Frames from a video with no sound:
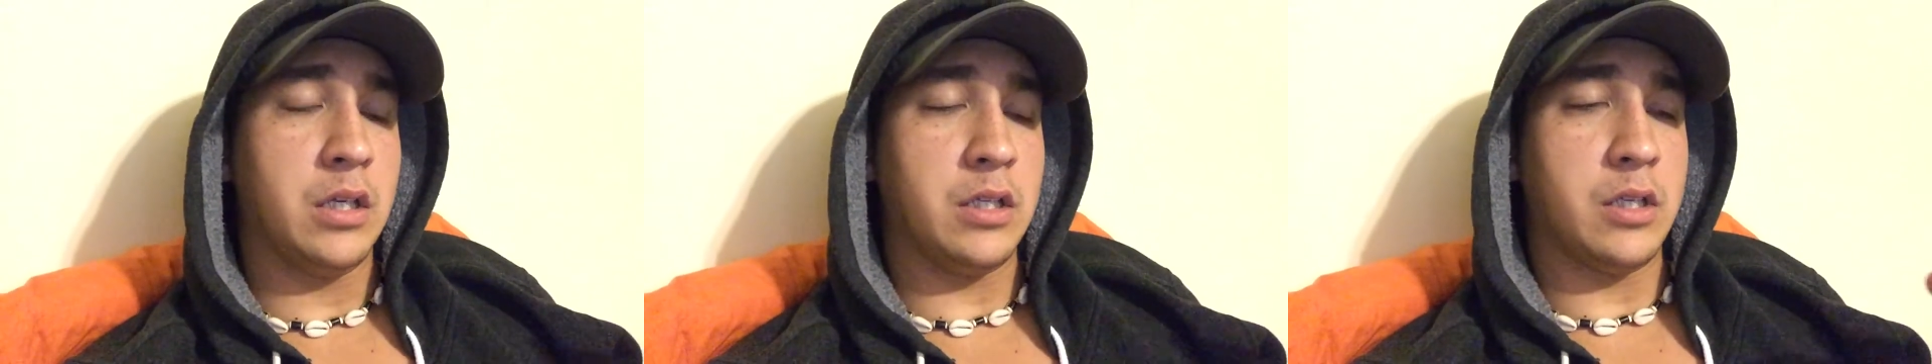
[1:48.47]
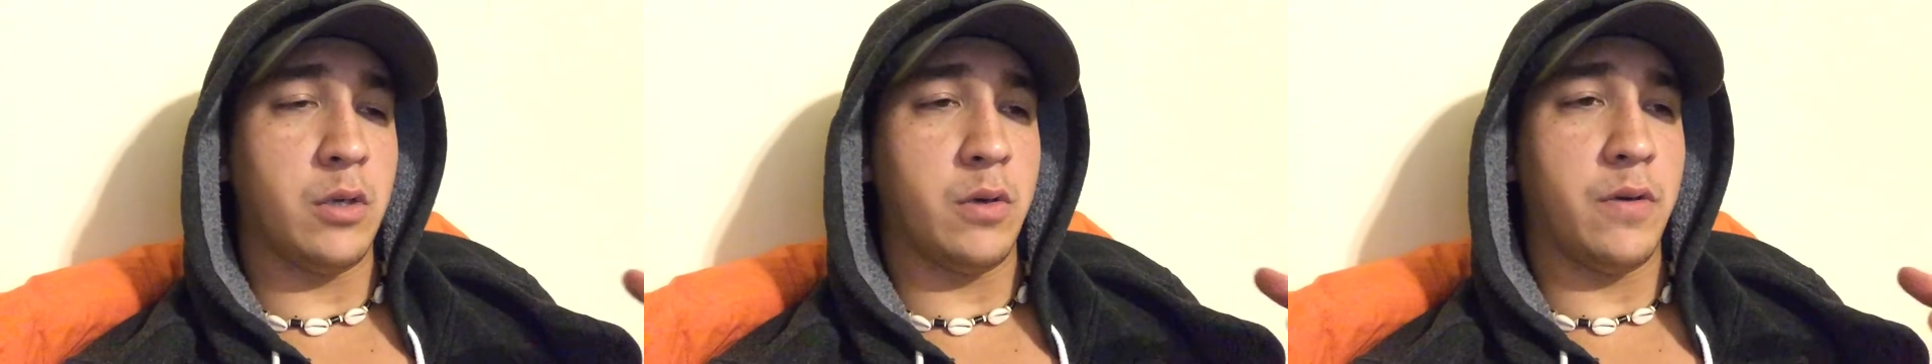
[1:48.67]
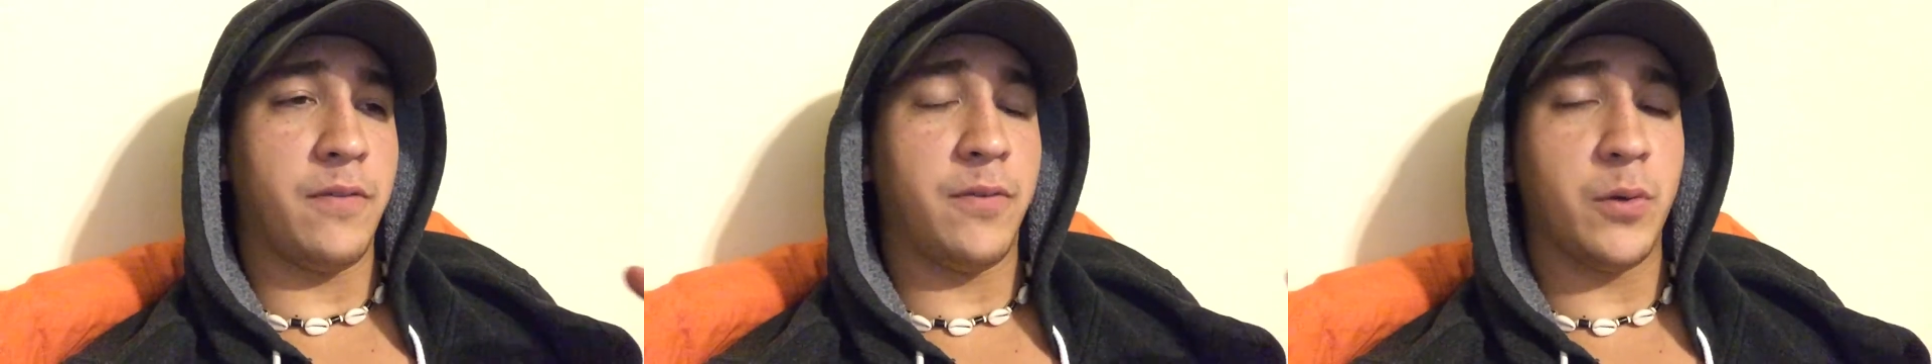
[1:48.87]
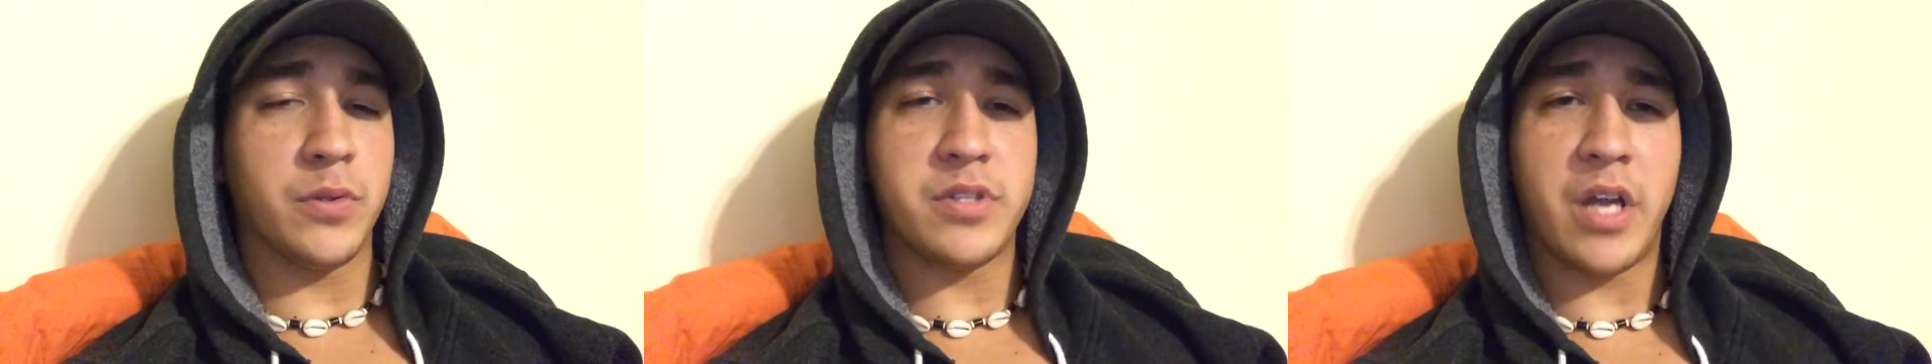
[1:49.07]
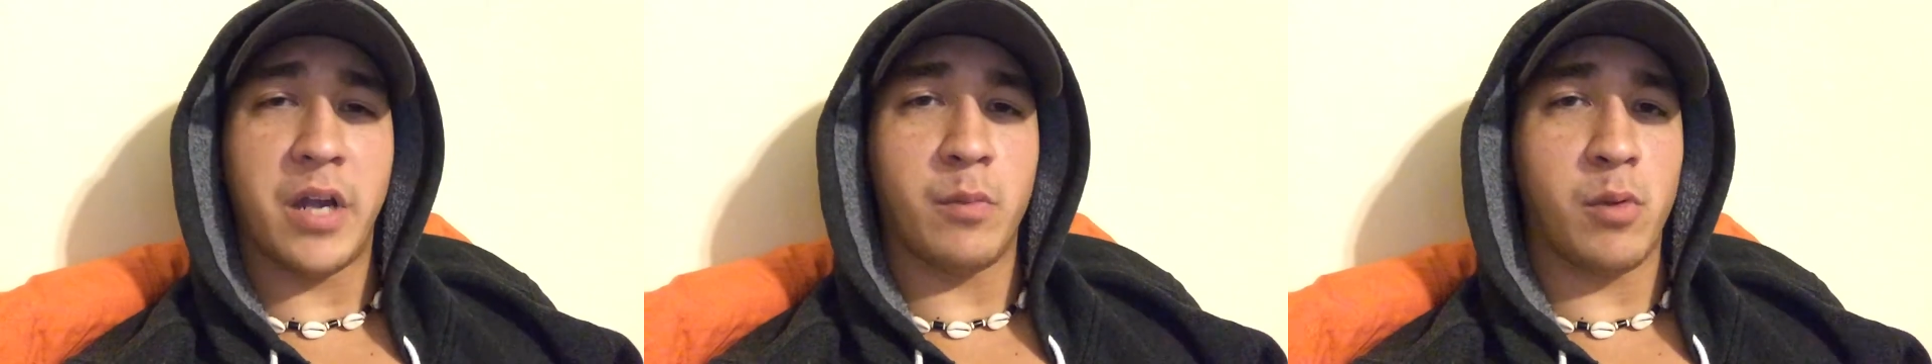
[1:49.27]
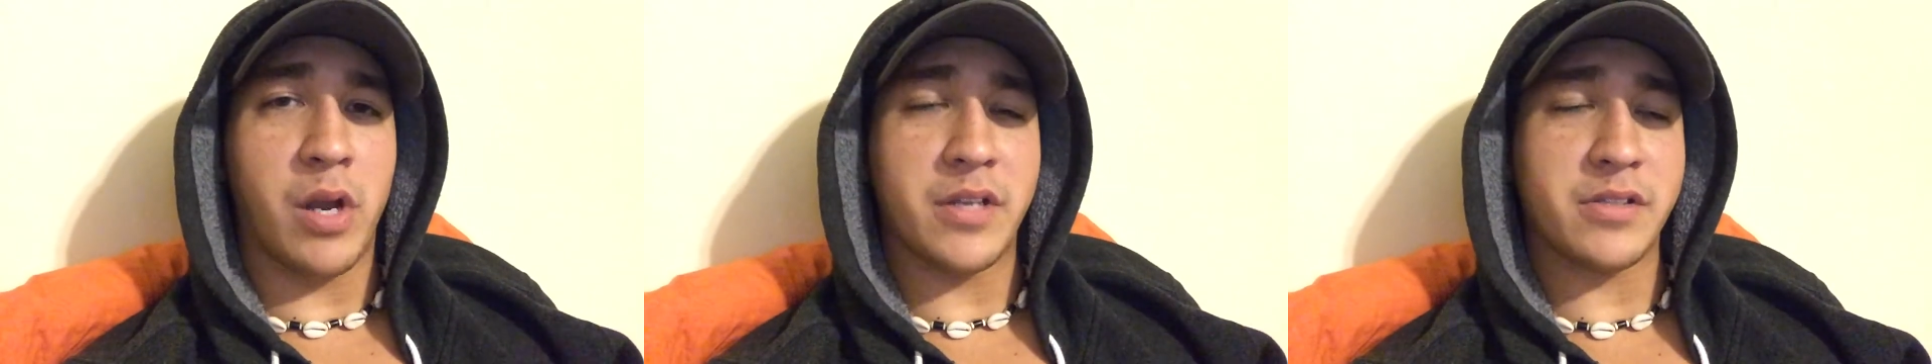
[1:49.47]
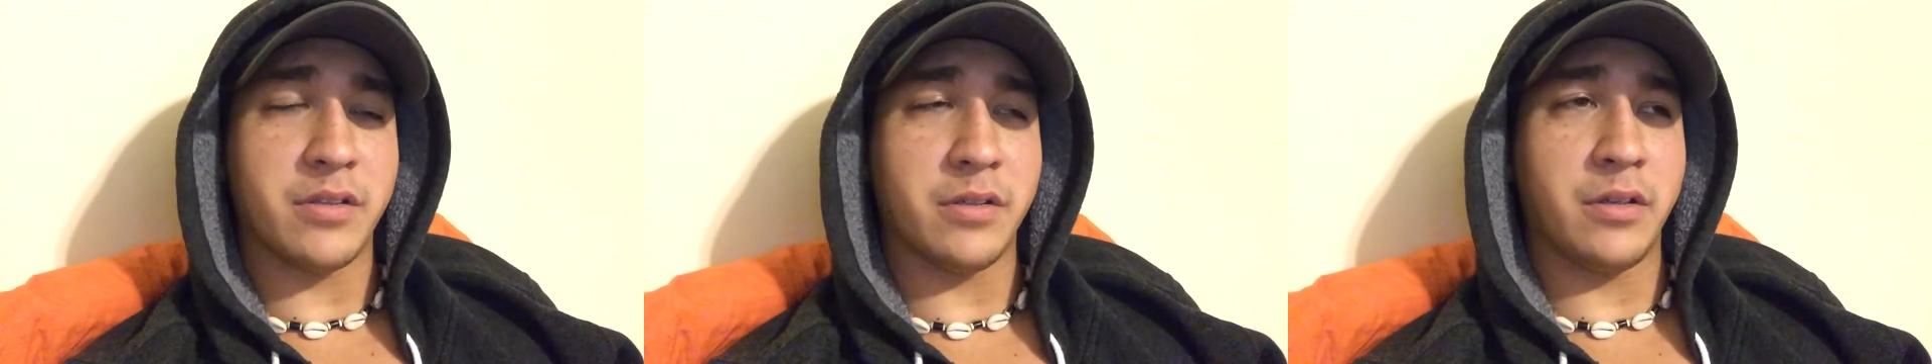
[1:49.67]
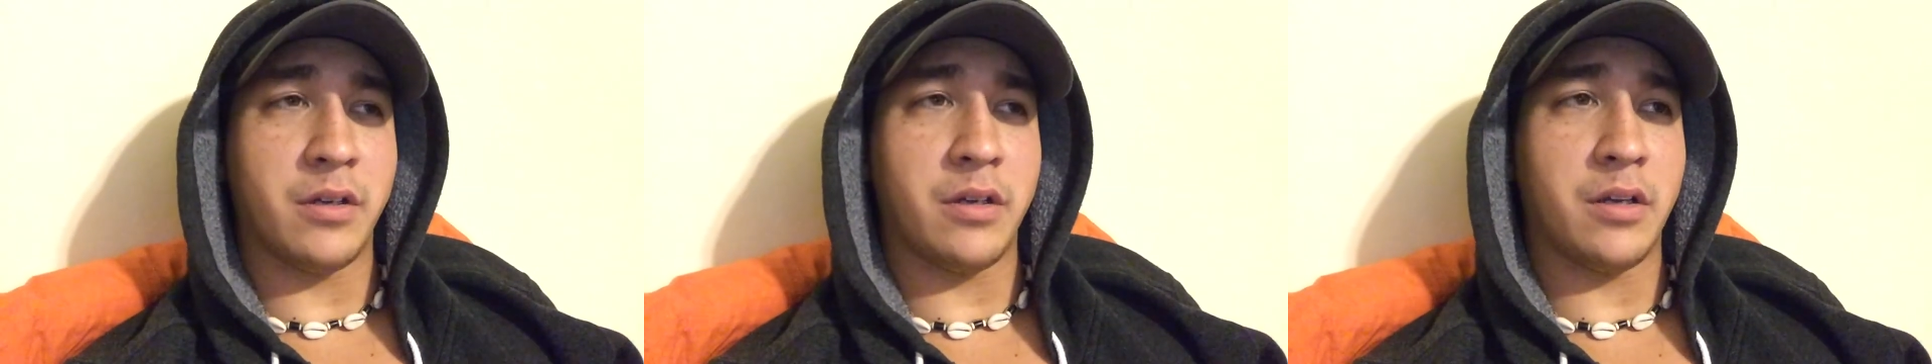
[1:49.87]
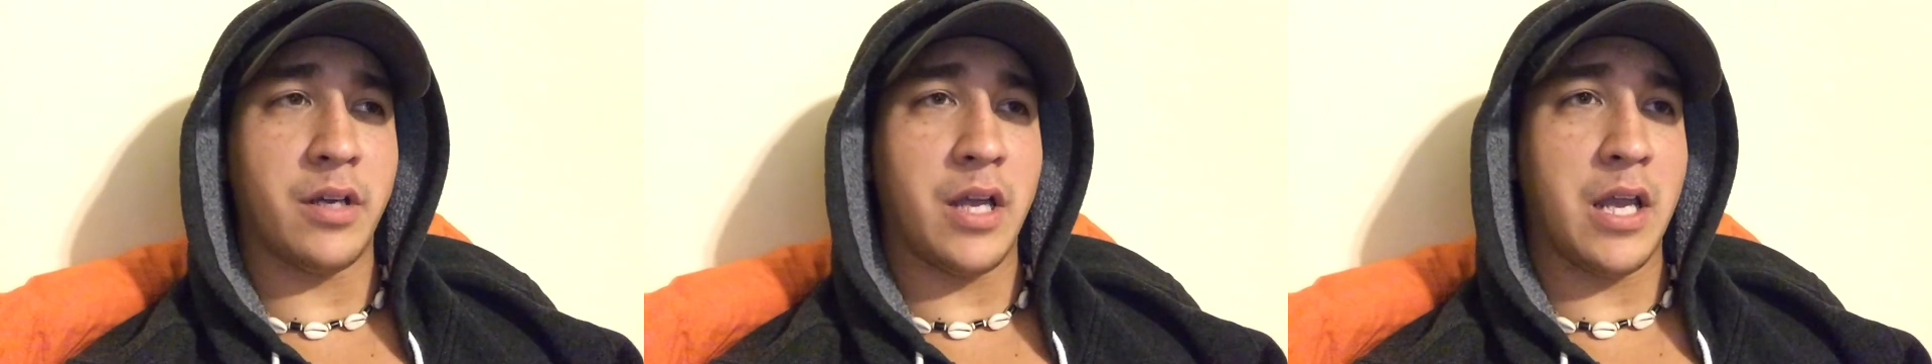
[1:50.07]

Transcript: you know, a full time wrestler,